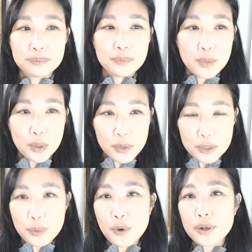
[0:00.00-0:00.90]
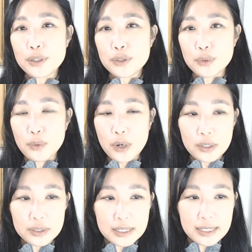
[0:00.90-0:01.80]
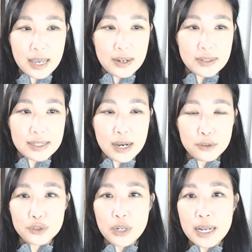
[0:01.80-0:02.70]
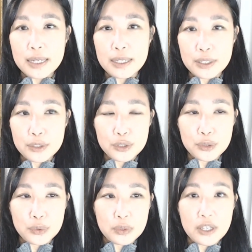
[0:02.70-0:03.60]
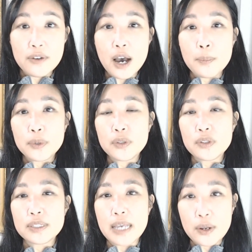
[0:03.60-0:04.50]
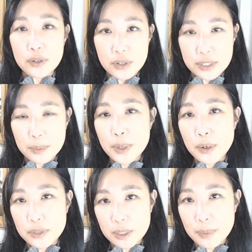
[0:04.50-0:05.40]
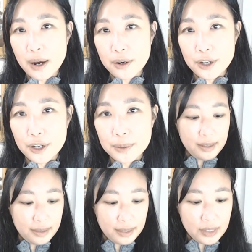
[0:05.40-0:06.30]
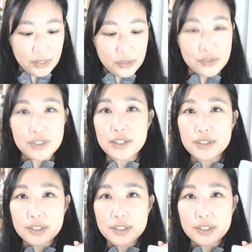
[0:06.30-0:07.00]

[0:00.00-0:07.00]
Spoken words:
was born into royalty and is now training to live up to the standards imposed upon her. The Six of